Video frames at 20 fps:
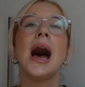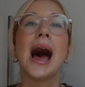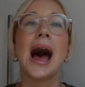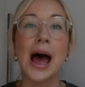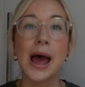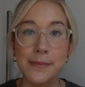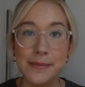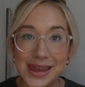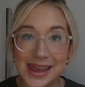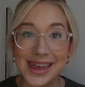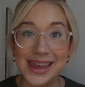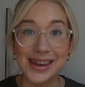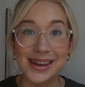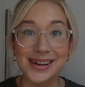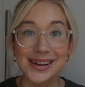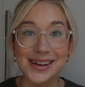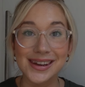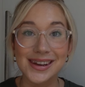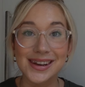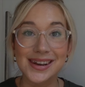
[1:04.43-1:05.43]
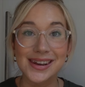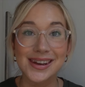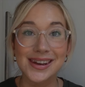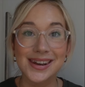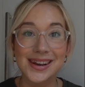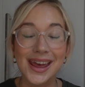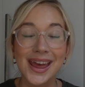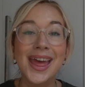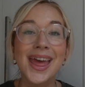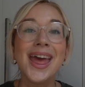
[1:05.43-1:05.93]
I'm in.
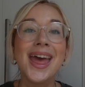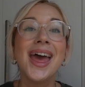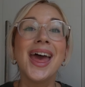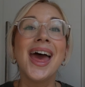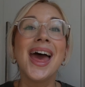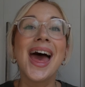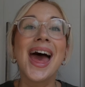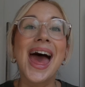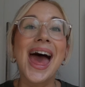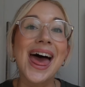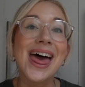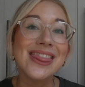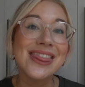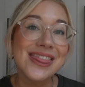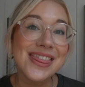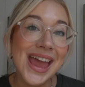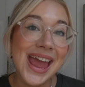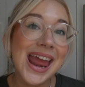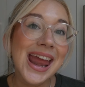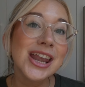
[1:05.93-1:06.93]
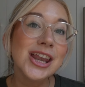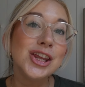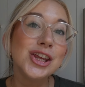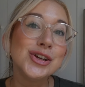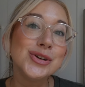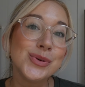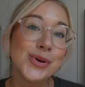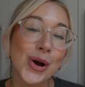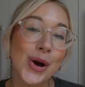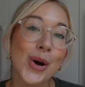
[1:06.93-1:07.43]
And then
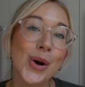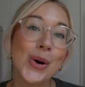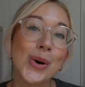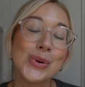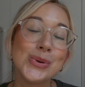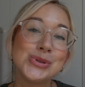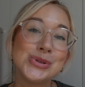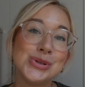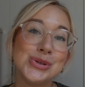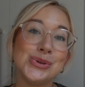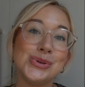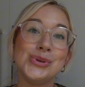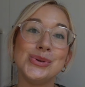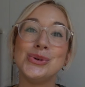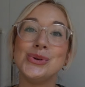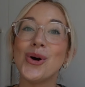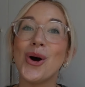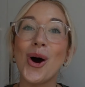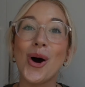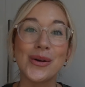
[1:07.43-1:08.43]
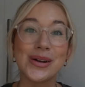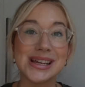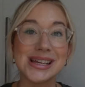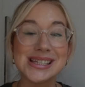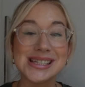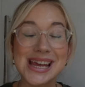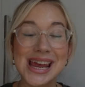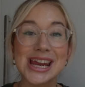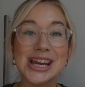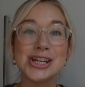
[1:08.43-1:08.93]
you go to
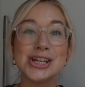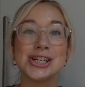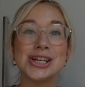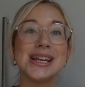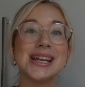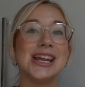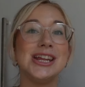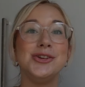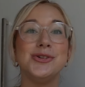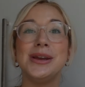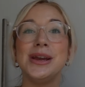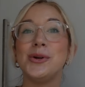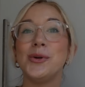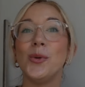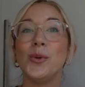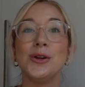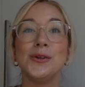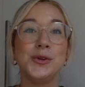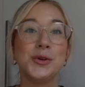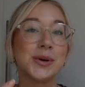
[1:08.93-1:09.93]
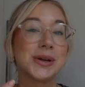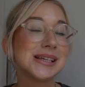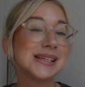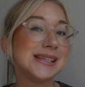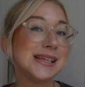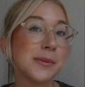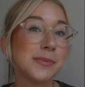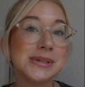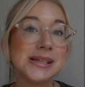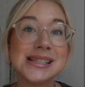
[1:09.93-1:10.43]
orientation and you get all of your
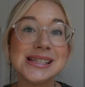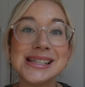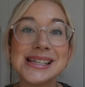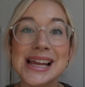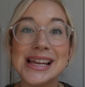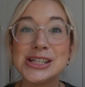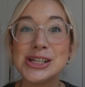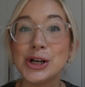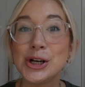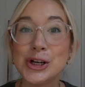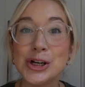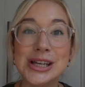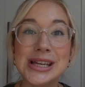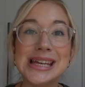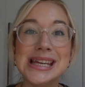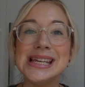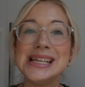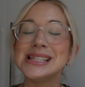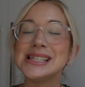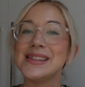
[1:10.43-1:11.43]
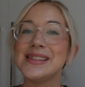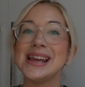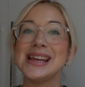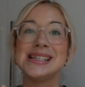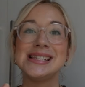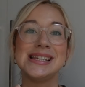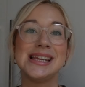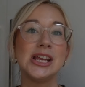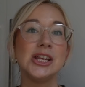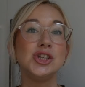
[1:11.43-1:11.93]
acceptance letter goodies, and they
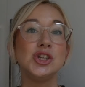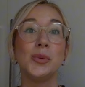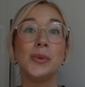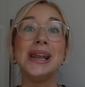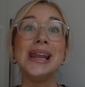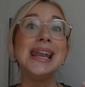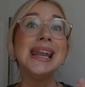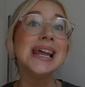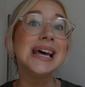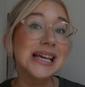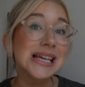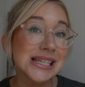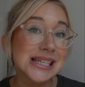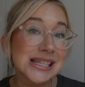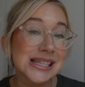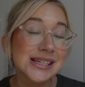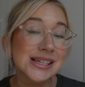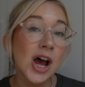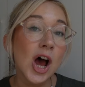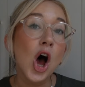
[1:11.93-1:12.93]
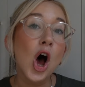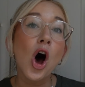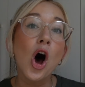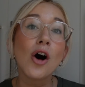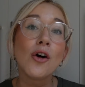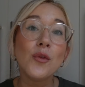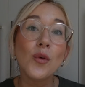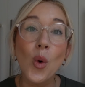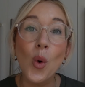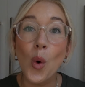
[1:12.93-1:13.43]
send you a list
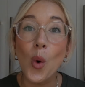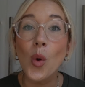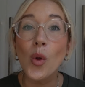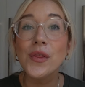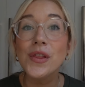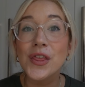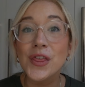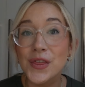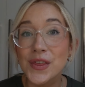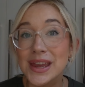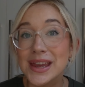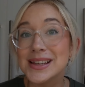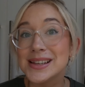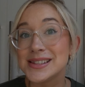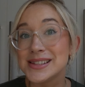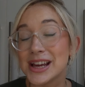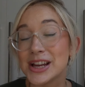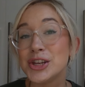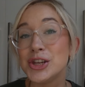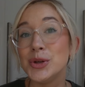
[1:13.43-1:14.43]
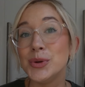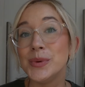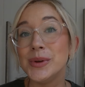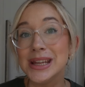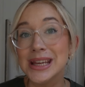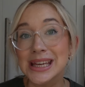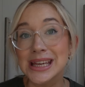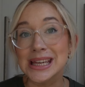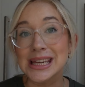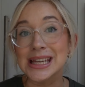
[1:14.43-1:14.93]
of all the things that you
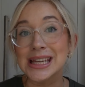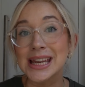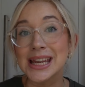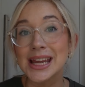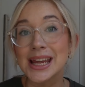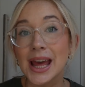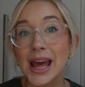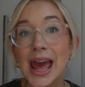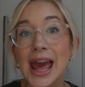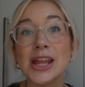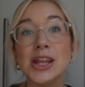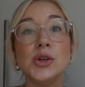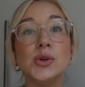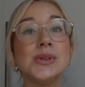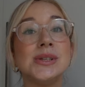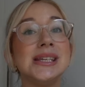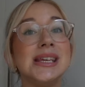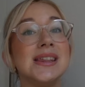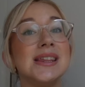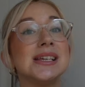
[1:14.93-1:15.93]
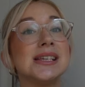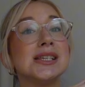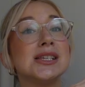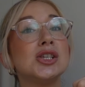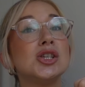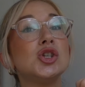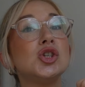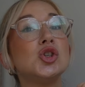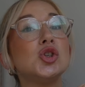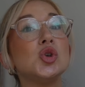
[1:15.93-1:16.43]
need. And you see this
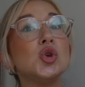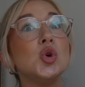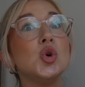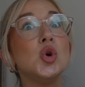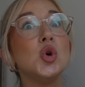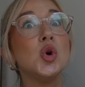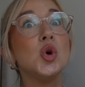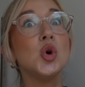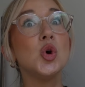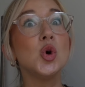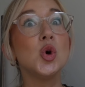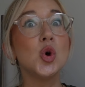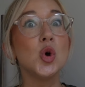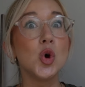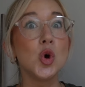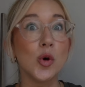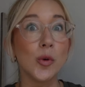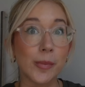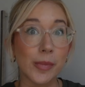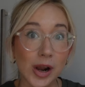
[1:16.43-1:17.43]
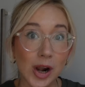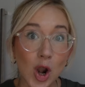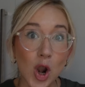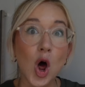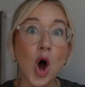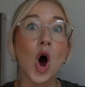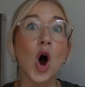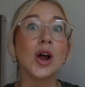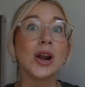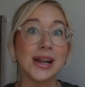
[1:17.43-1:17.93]
super
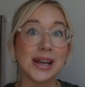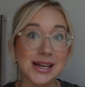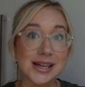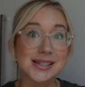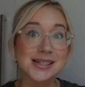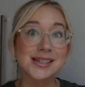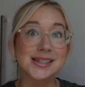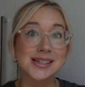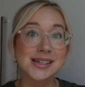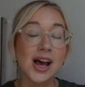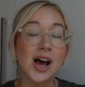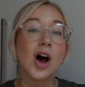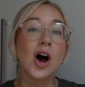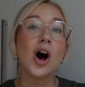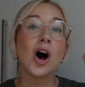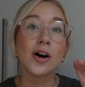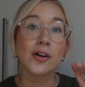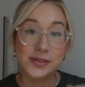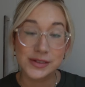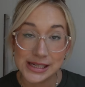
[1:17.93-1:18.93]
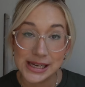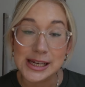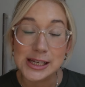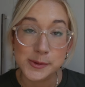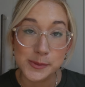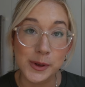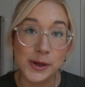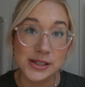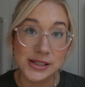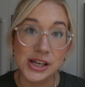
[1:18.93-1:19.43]
long list of
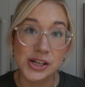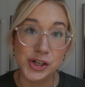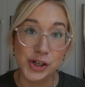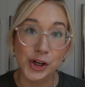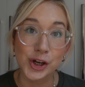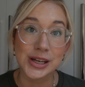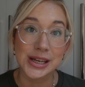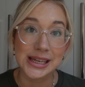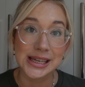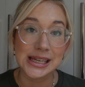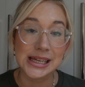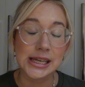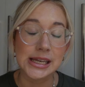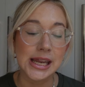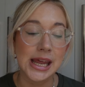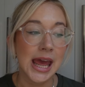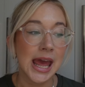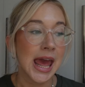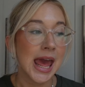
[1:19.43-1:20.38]
textbooks that you're going to need.